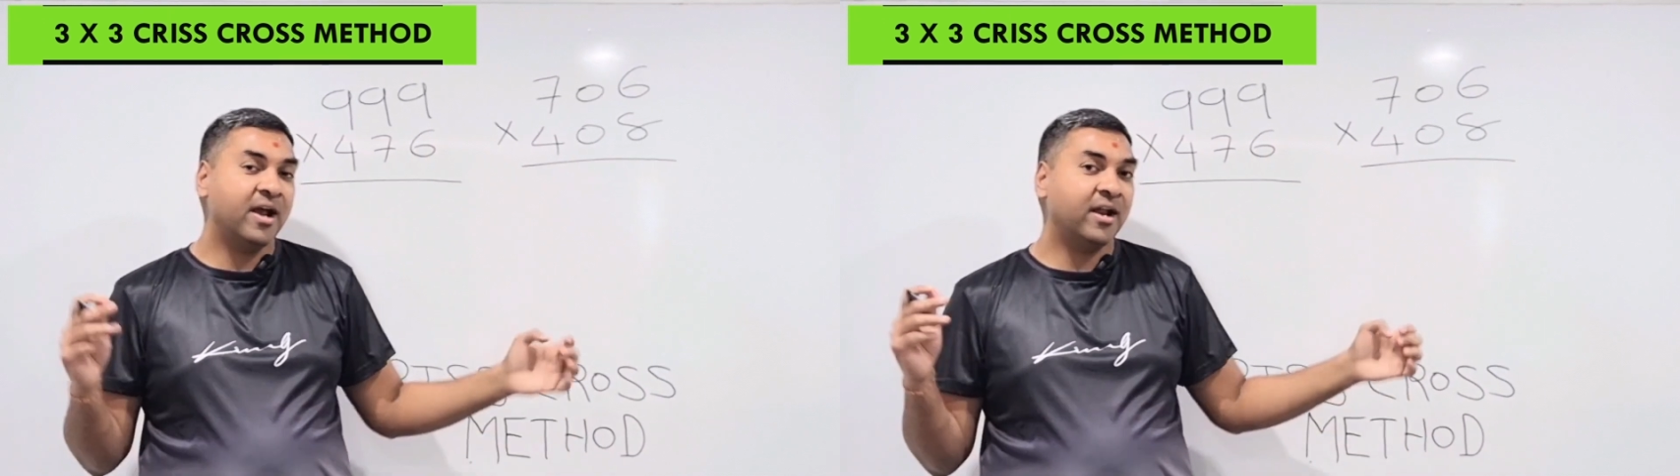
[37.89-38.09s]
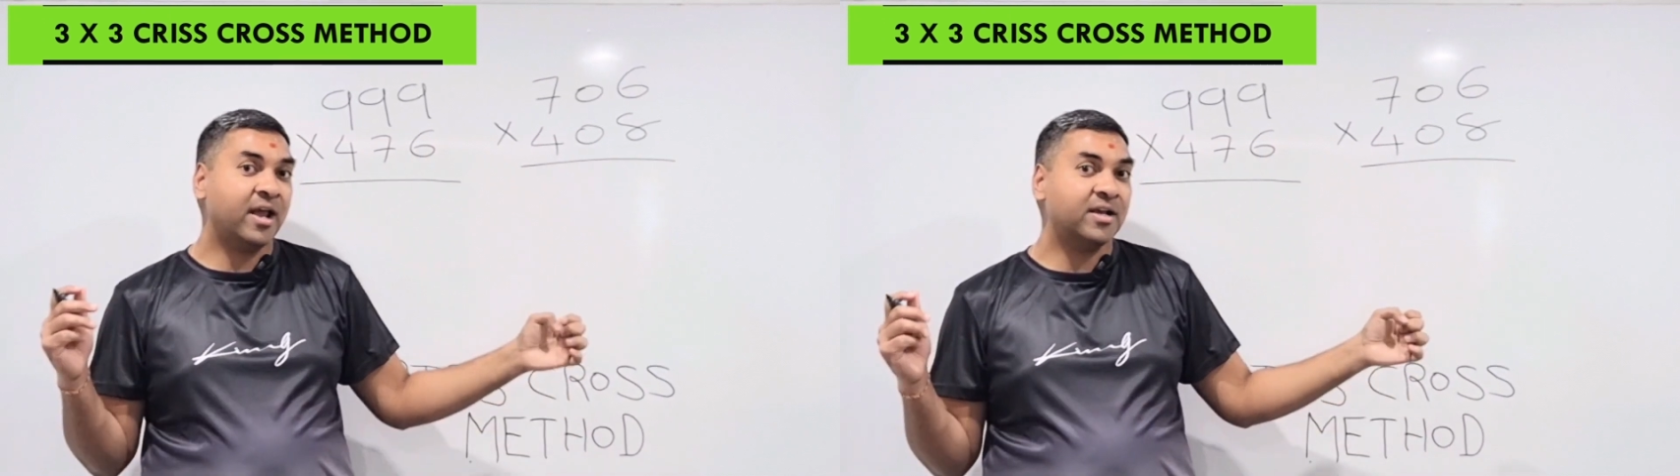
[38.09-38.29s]

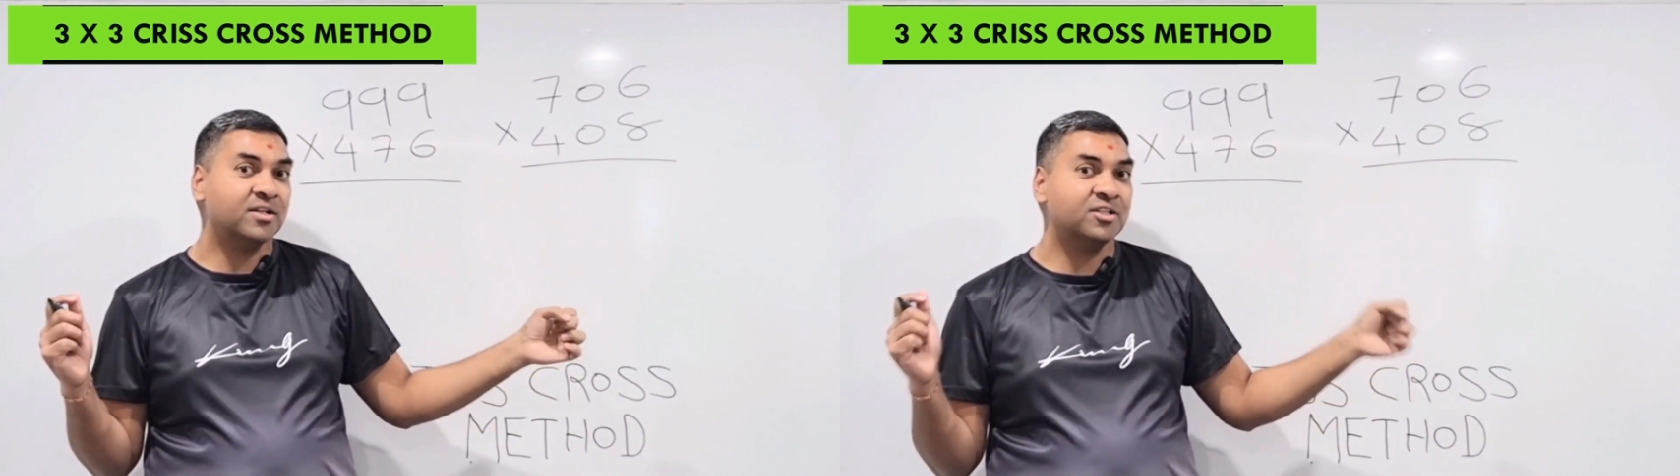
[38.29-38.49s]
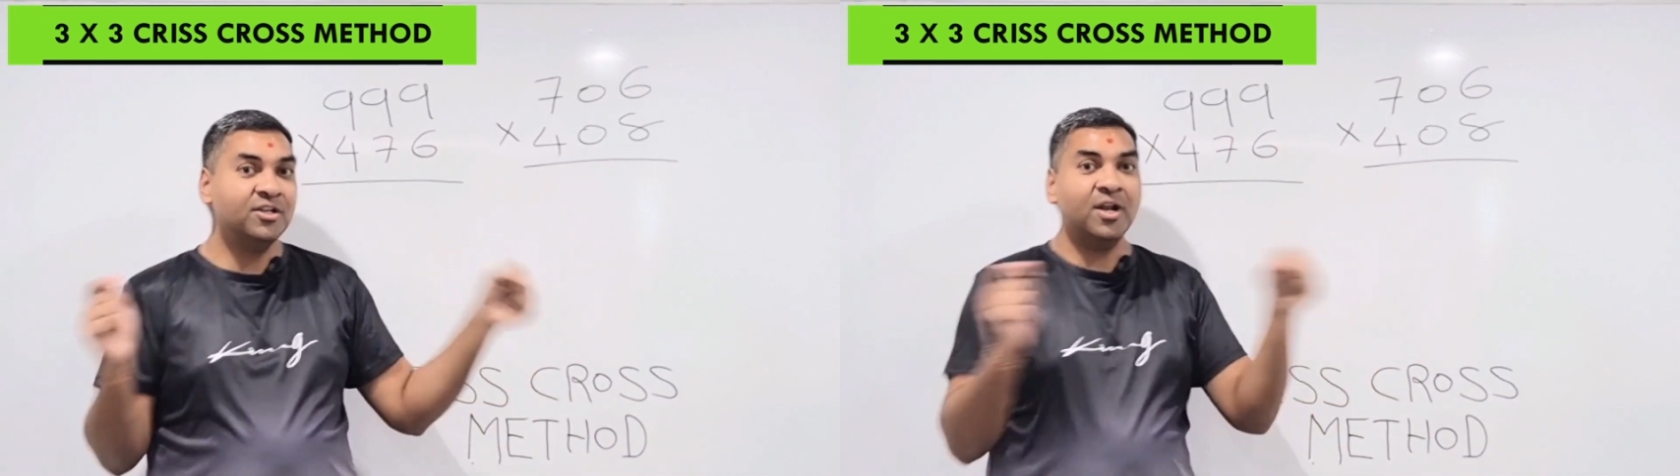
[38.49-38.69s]
and I
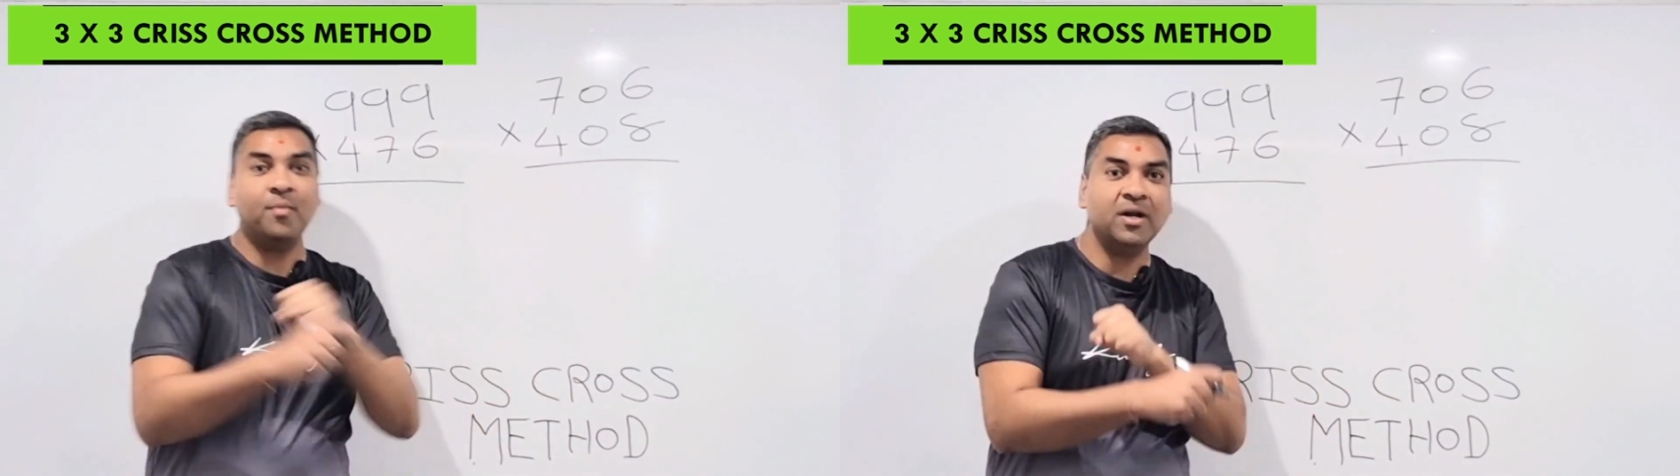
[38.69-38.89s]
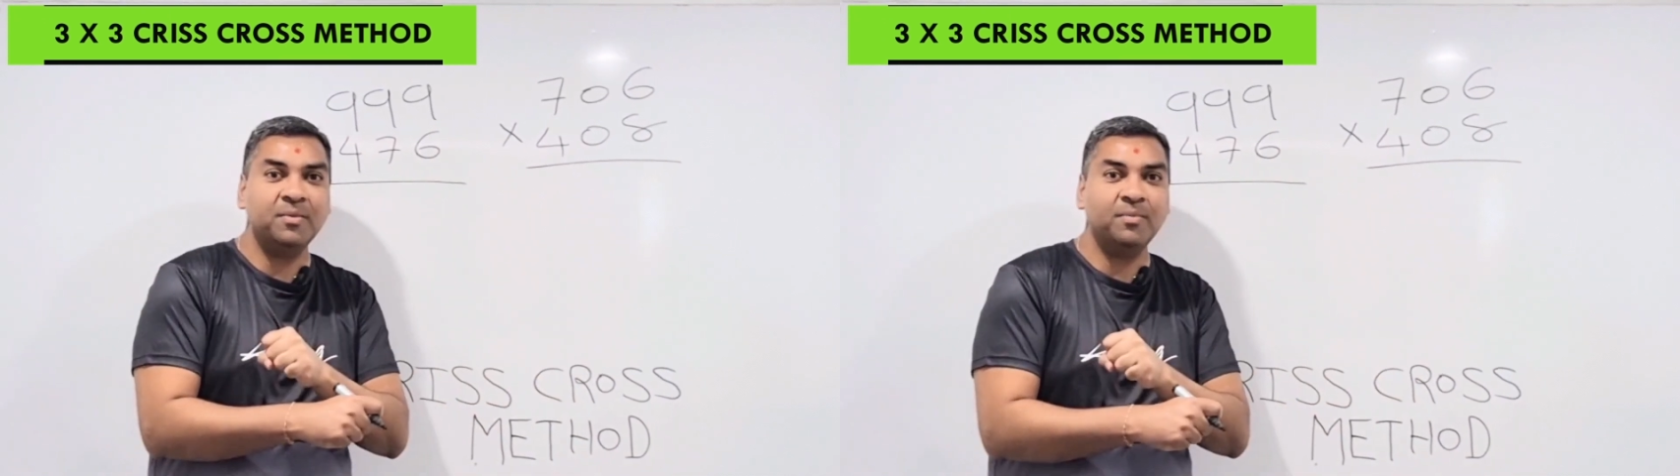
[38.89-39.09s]
can still
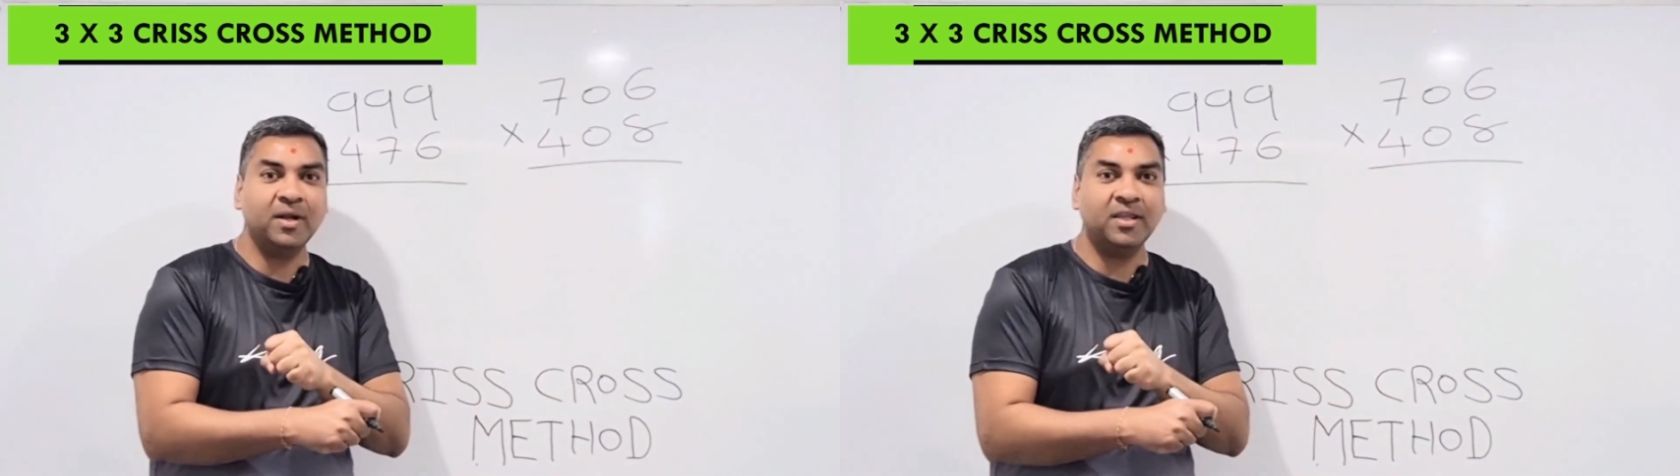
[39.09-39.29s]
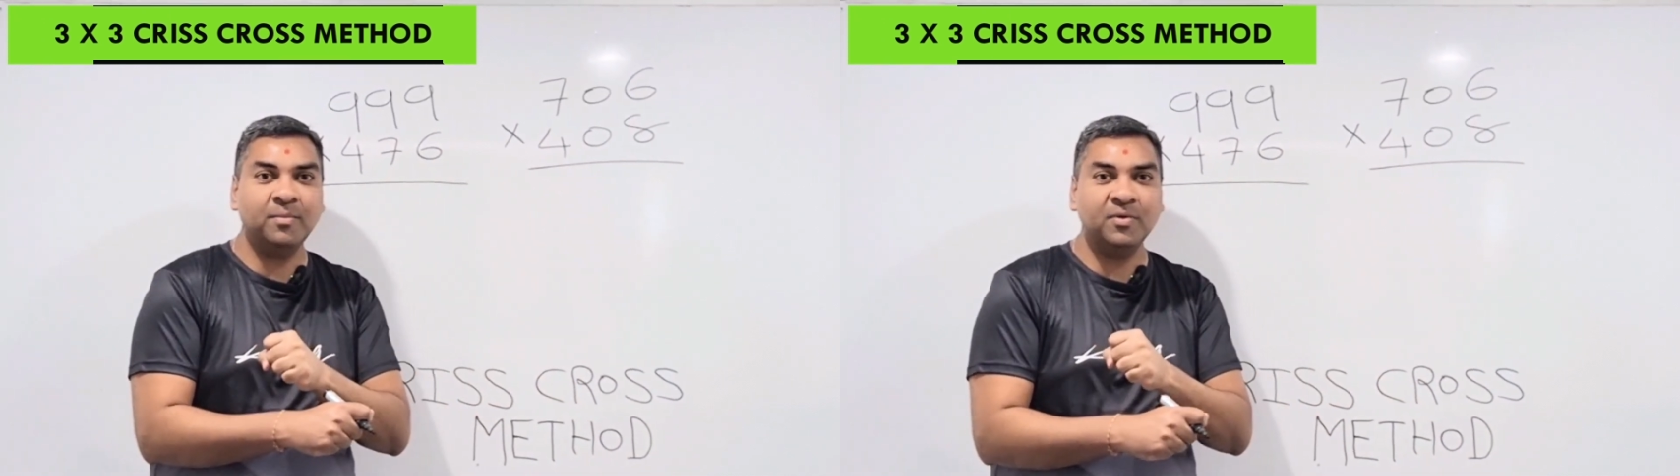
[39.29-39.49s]

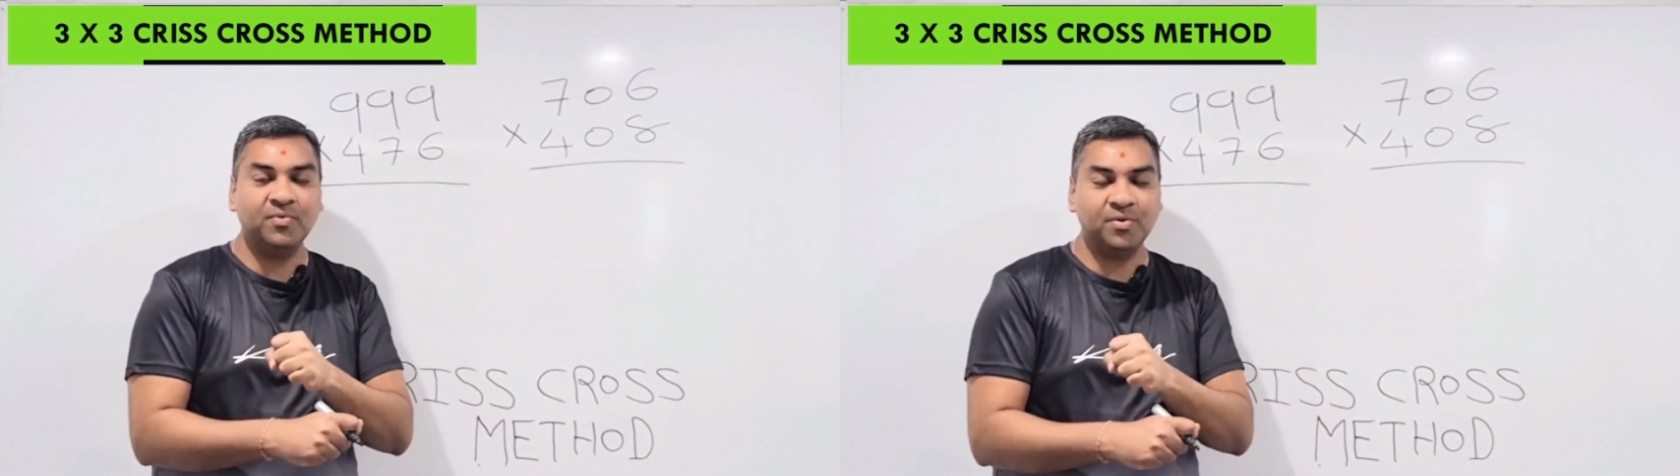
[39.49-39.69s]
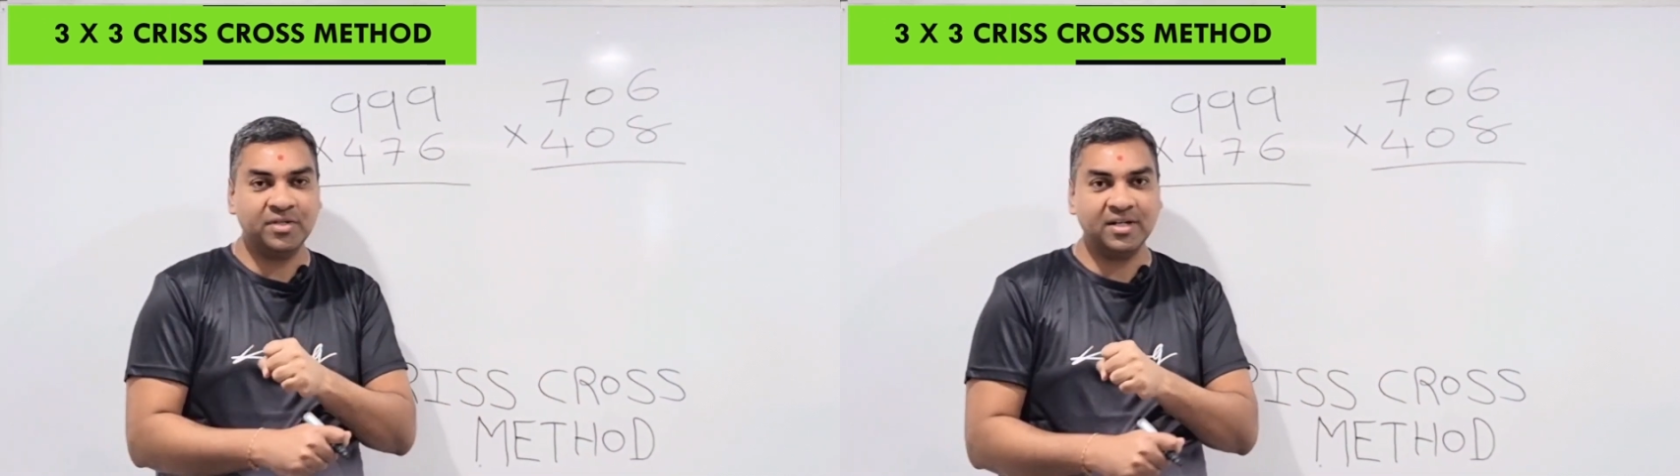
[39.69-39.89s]
multiply them in
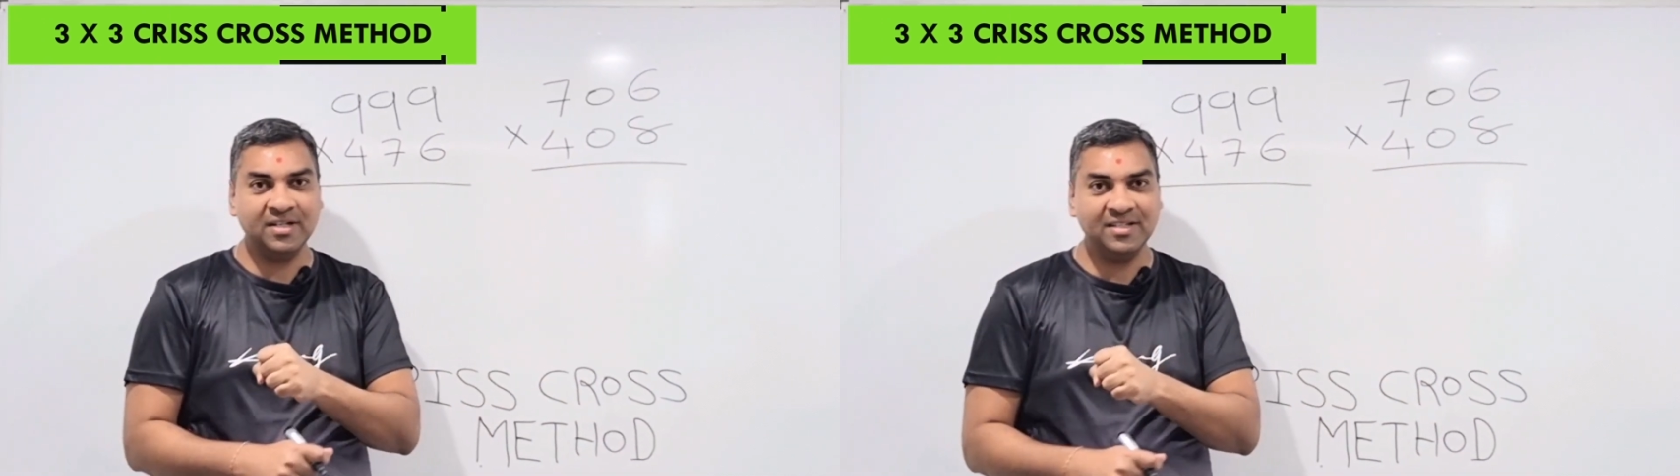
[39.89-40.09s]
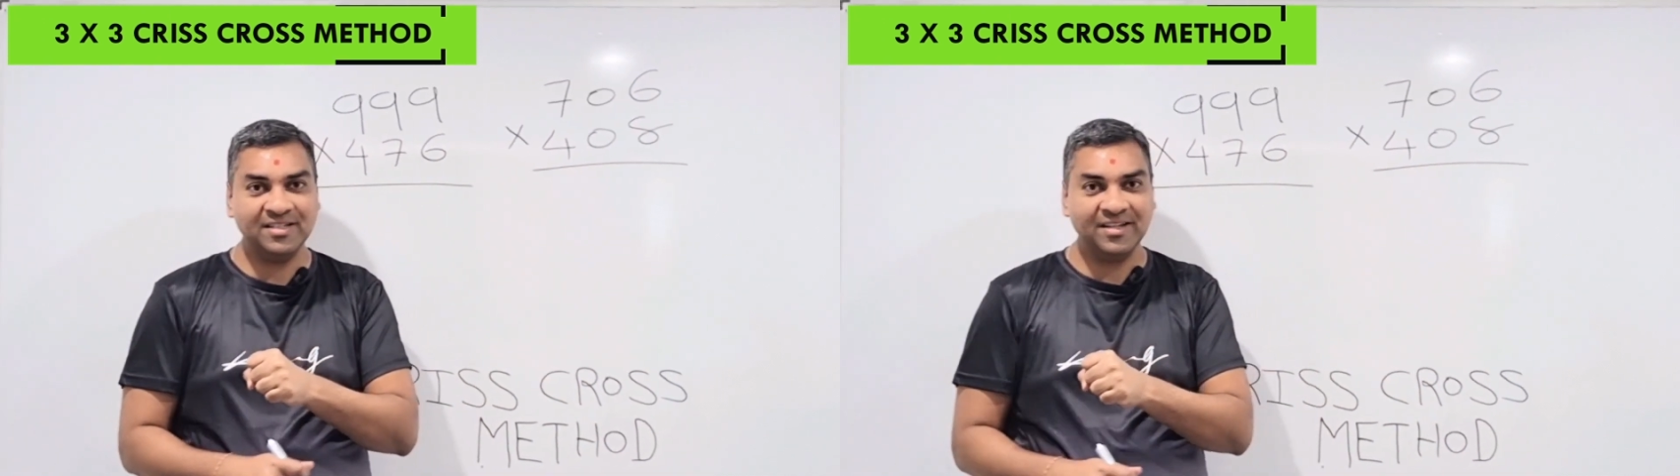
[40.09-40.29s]
few
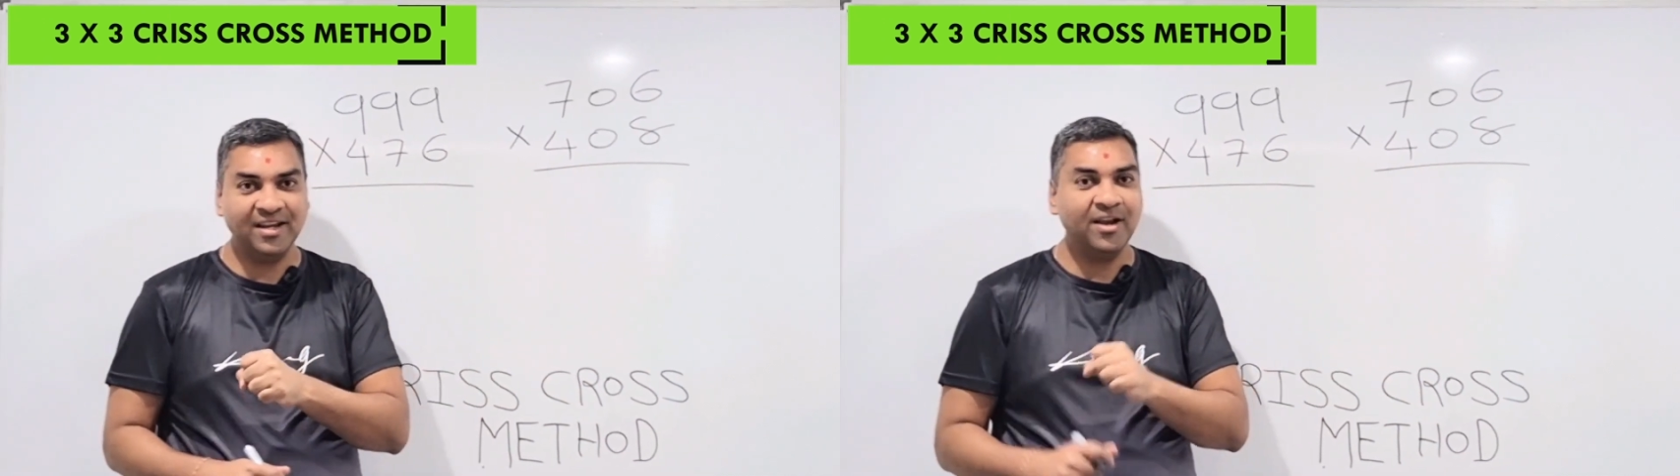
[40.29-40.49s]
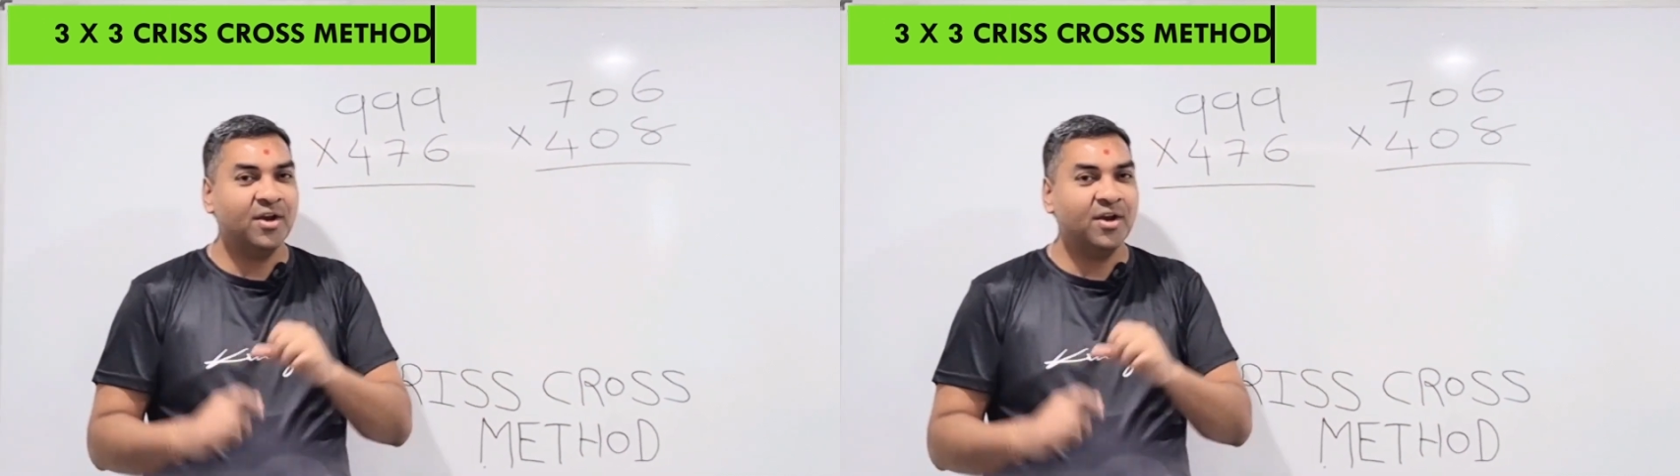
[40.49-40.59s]
seconds.